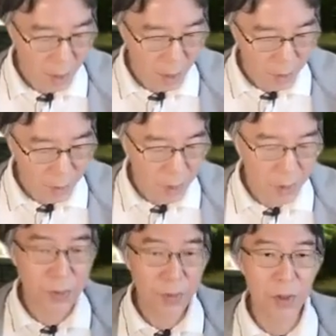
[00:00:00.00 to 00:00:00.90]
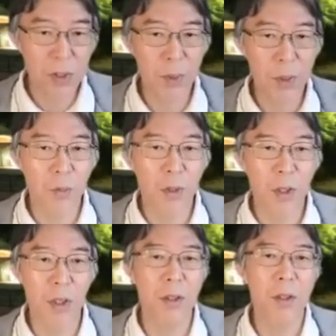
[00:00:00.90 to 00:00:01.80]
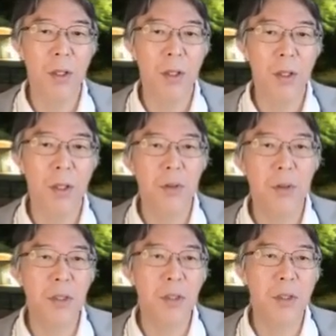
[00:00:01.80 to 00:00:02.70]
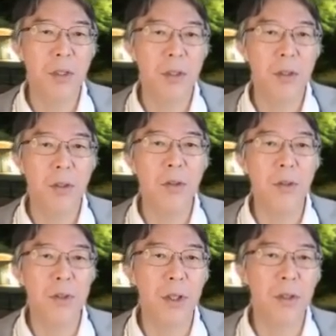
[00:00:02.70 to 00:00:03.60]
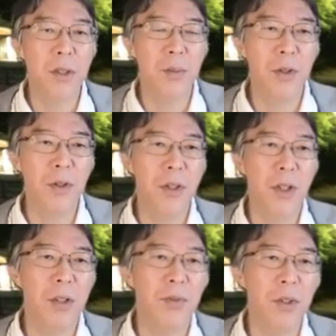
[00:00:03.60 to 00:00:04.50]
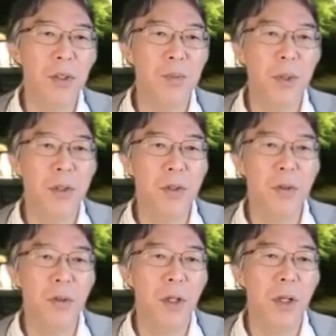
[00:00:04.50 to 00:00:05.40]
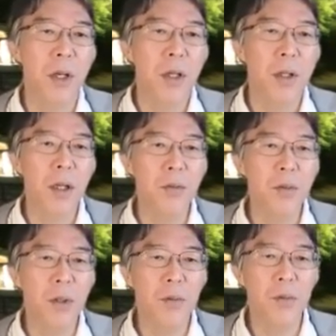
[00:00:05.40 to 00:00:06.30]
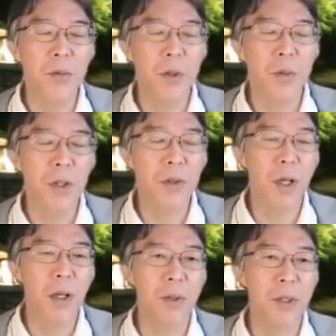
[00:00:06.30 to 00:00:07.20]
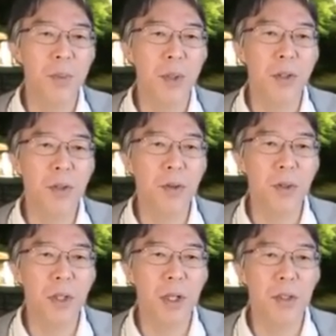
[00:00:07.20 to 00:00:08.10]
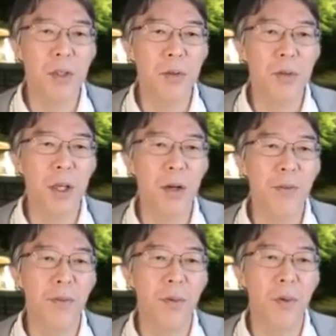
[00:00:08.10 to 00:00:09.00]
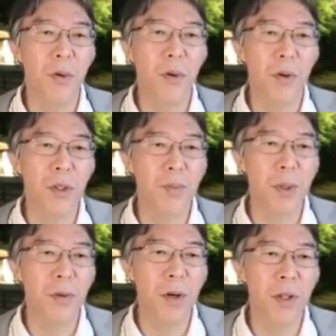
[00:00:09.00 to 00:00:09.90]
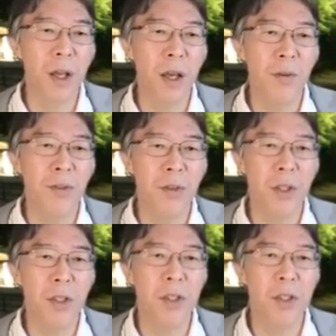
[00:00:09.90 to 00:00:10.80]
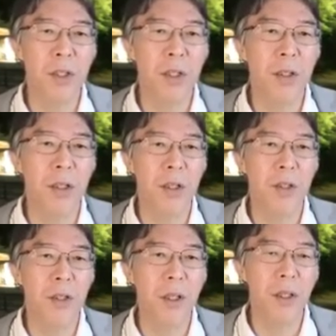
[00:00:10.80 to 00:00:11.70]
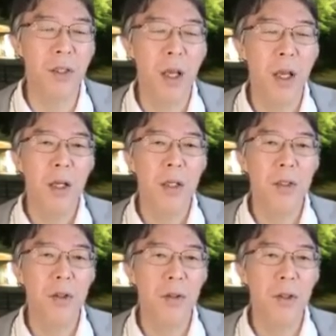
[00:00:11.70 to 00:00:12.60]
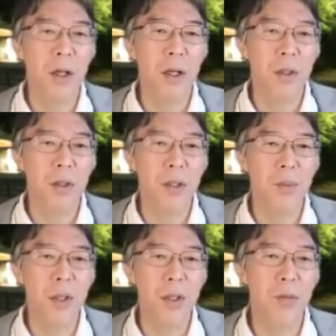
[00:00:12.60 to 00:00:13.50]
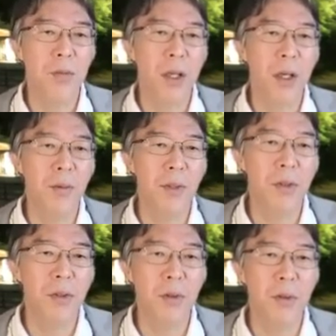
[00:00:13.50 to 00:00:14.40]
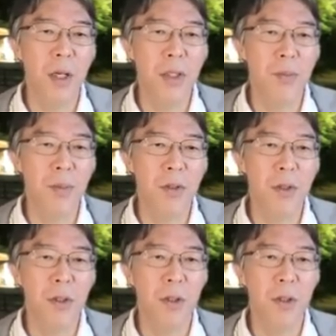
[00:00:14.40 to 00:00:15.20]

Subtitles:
Now that's for spin 1. So let's construct similar state for spin 2. Now we want to have a spin 2 state. So we have 4 spin 1 halves on each side like this. So this means that we have 2 asymmetric